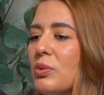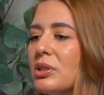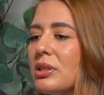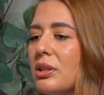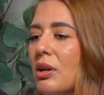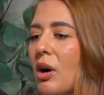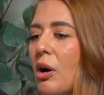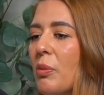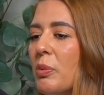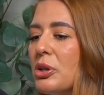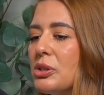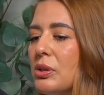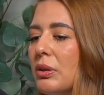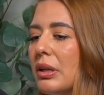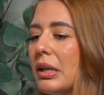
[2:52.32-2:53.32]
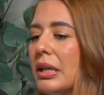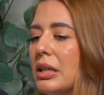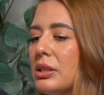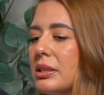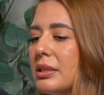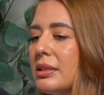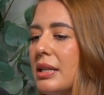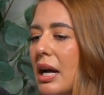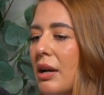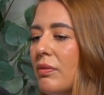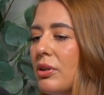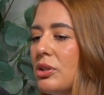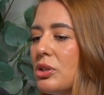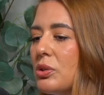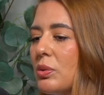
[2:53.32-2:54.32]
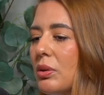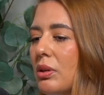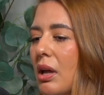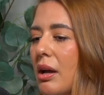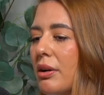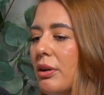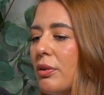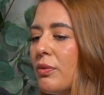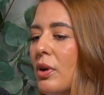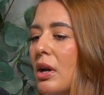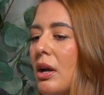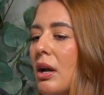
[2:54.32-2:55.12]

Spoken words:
an opportunity to dive into a lot of